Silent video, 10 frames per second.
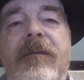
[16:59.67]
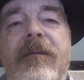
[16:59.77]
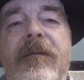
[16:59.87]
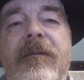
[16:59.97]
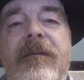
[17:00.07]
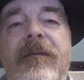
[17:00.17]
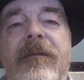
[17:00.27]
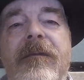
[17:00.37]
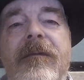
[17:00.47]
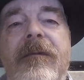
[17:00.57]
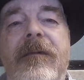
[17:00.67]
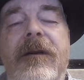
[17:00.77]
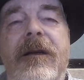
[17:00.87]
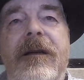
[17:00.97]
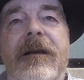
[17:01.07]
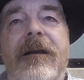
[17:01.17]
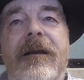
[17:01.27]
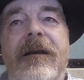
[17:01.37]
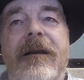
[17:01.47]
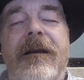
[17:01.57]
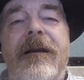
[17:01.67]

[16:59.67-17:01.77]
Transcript: No one is speaking in this clip.